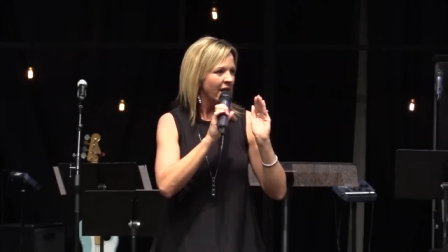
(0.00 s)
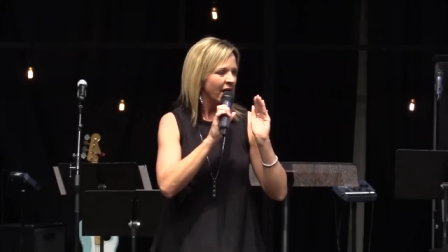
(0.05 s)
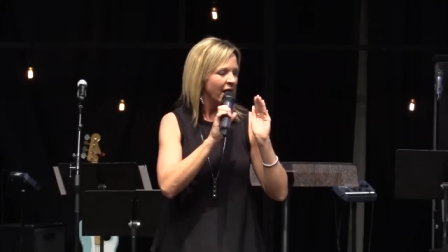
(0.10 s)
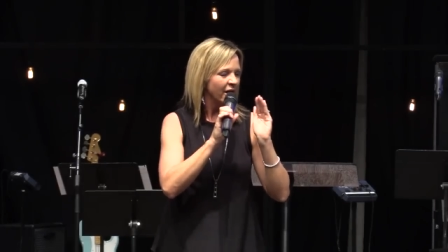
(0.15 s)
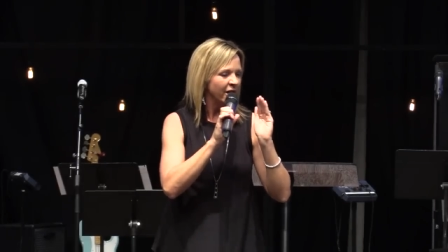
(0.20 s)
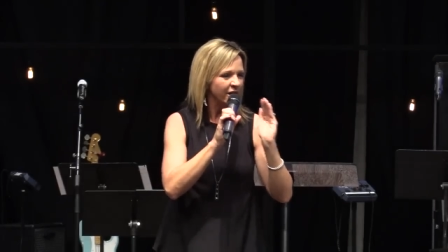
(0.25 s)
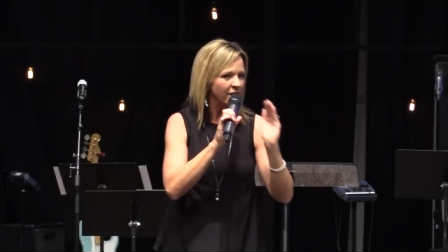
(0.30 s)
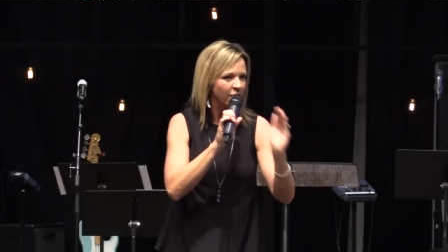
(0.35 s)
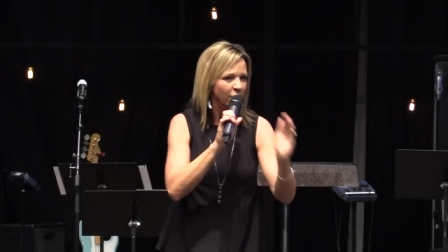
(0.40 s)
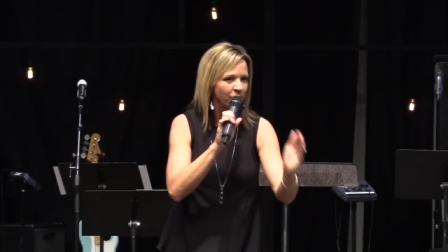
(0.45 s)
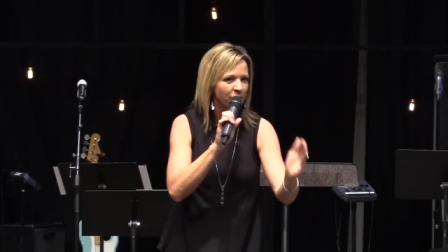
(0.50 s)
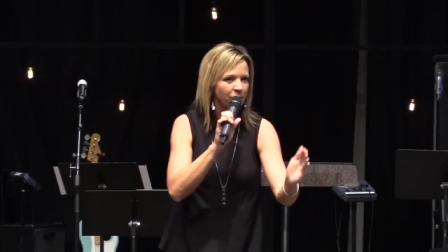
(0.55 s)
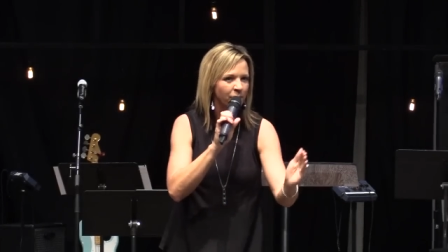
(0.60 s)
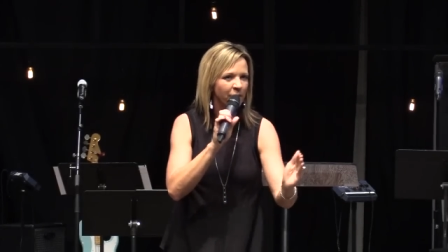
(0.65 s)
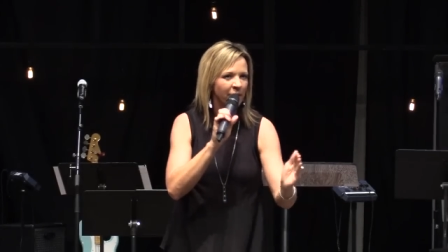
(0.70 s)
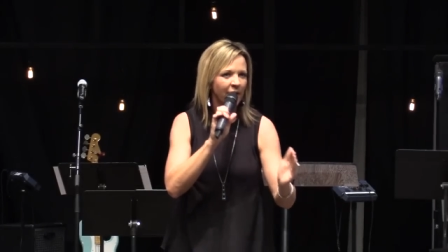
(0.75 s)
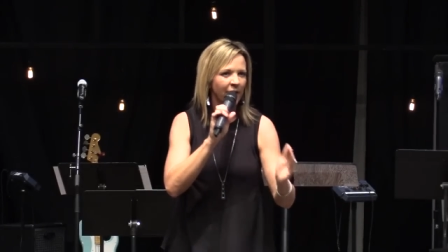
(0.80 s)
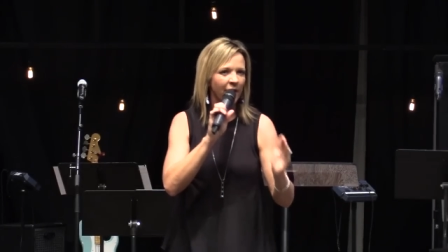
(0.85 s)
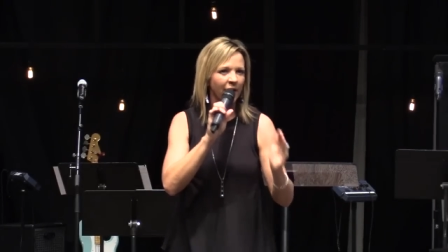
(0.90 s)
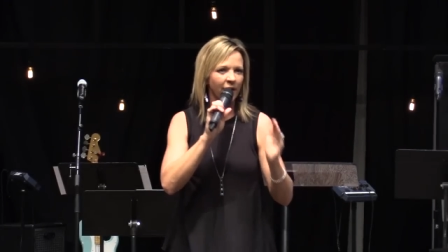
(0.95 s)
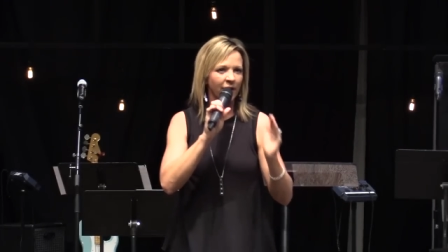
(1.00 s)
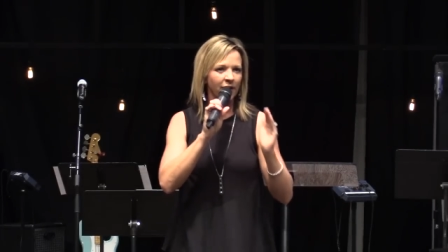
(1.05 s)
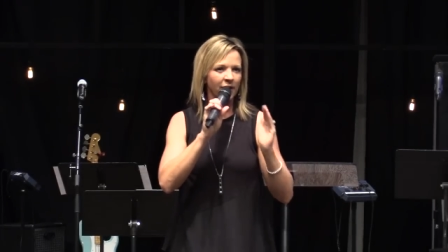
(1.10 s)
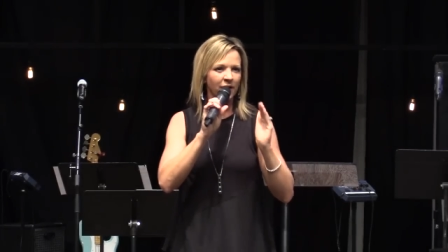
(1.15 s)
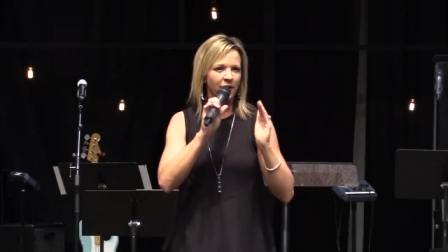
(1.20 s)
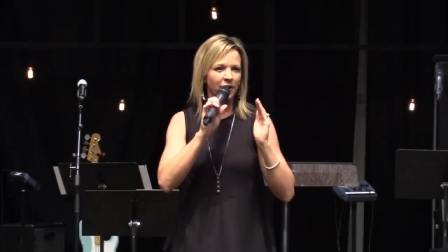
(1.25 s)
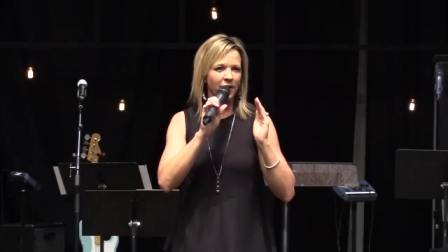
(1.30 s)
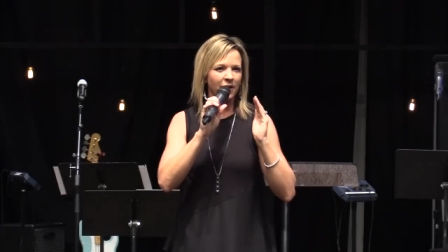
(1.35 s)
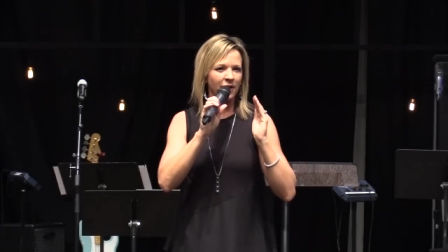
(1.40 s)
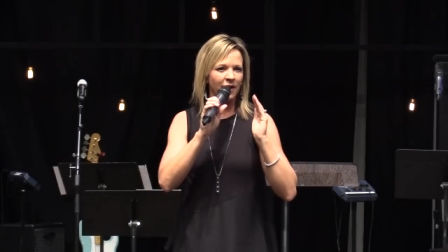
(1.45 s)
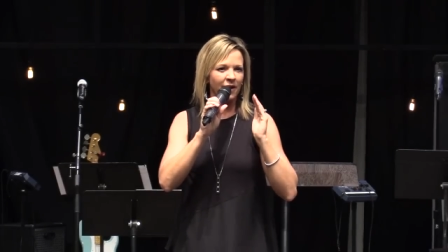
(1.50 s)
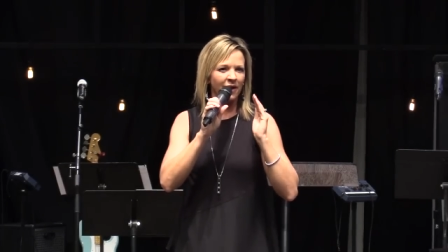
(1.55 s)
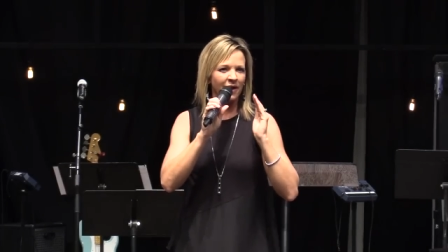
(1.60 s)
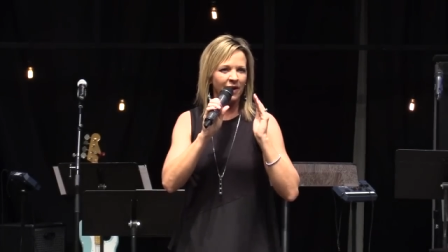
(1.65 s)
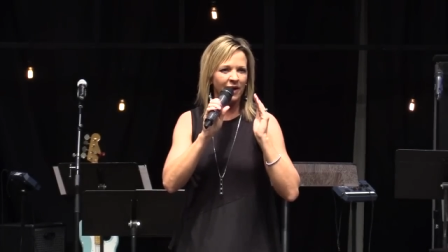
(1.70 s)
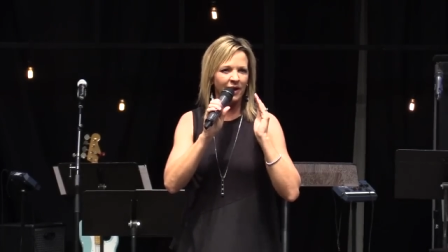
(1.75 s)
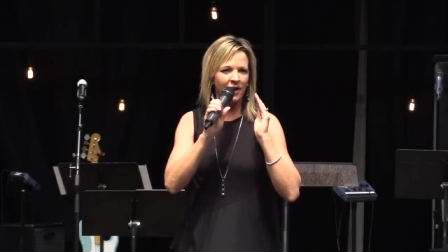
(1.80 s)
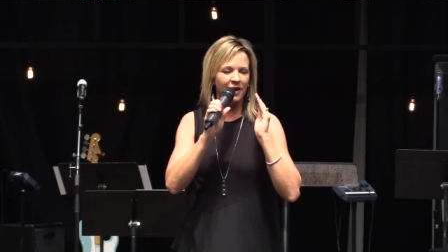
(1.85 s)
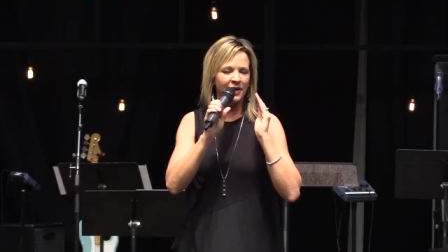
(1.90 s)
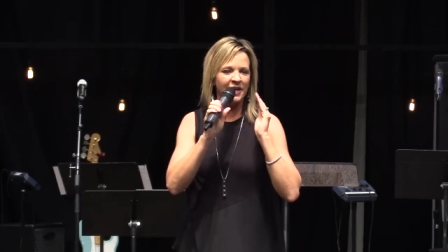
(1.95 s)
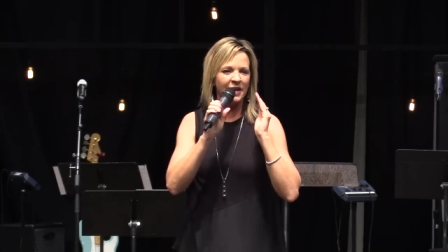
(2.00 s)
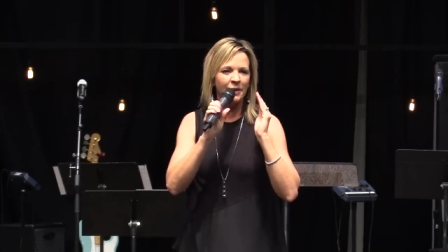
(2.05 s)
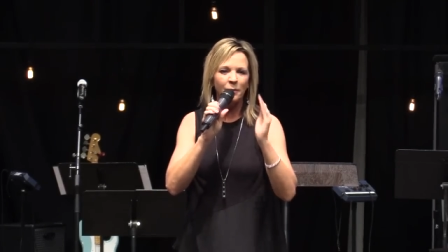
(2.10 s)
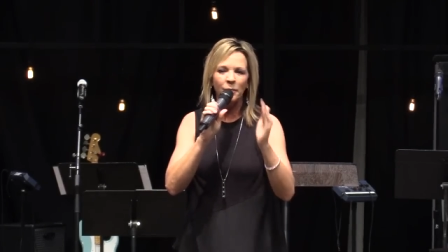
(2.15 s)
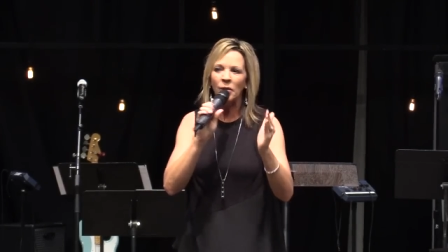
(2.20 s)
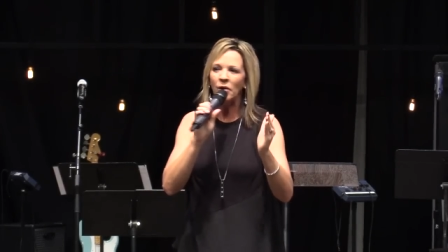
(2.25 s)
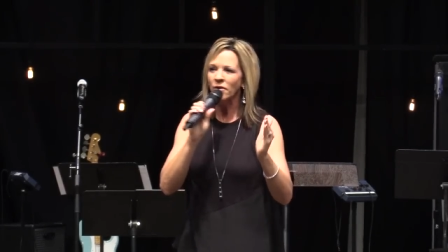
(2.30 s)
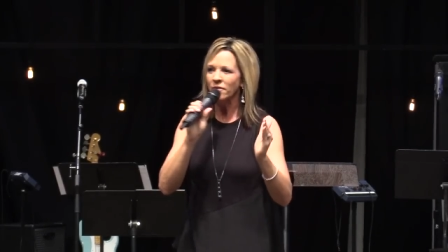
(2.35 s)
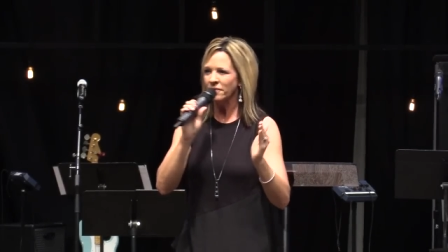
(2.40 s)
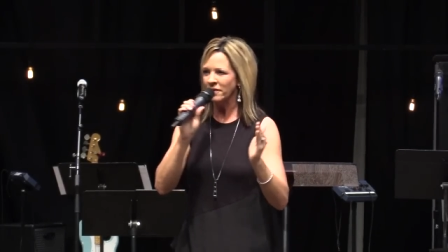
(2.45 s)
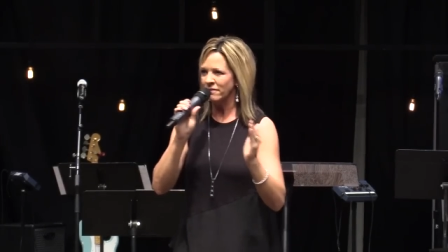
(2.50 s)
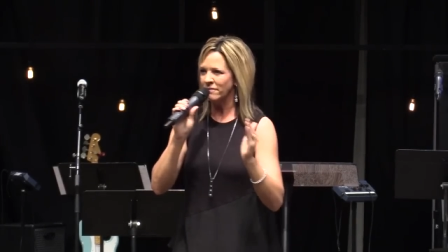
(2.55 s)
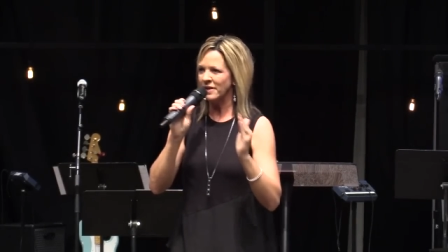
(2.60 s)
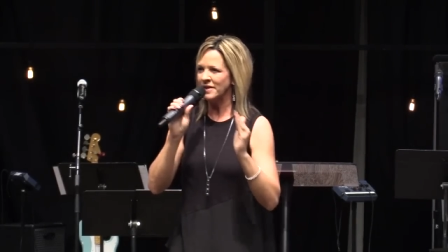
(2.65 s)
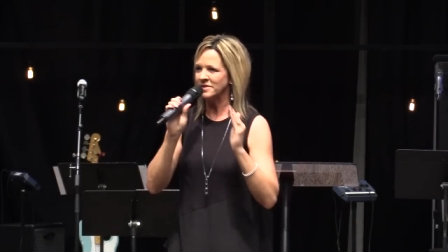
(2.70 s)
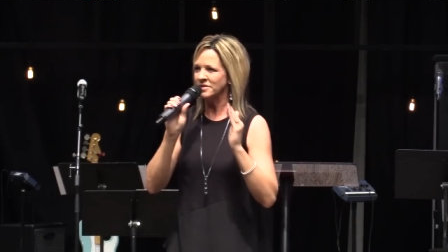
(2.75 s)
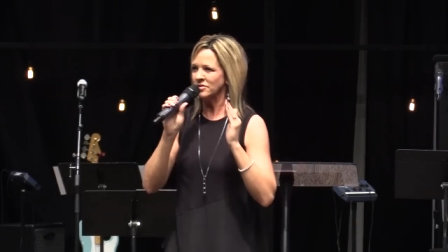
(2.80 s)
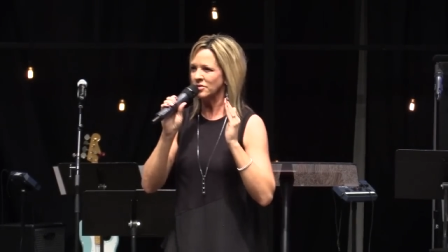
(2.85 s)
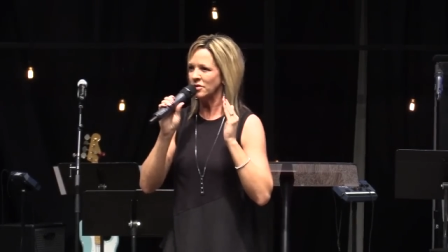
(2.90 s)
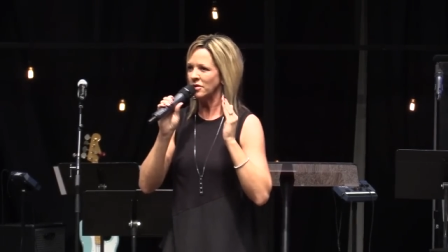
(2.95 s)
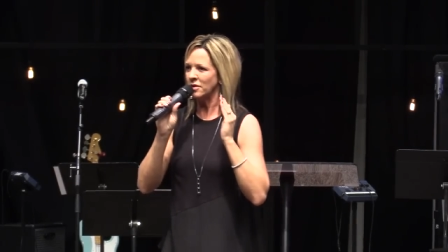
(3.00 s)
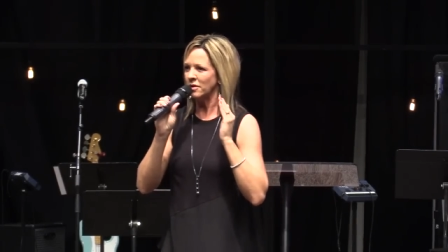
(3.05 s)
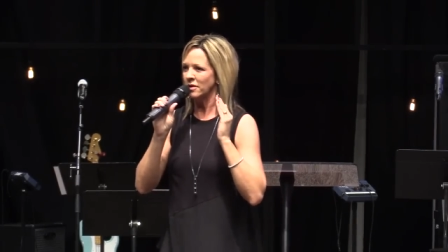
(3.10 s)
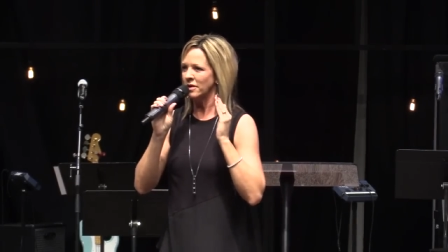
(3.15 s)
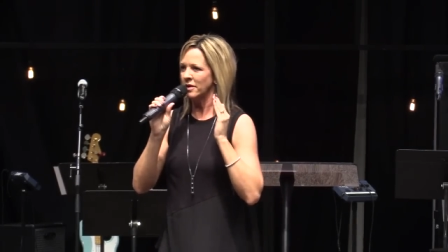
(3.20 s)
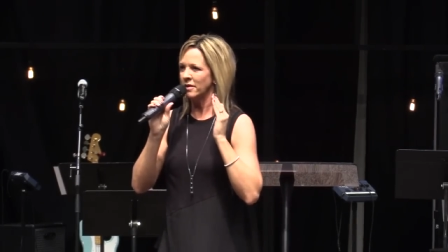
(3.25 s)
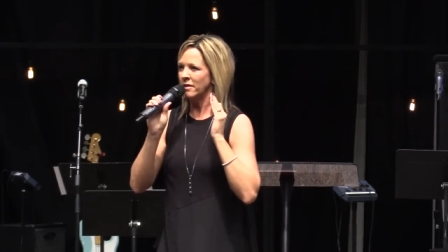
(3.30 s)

A human being, uh, an imperfect vessel,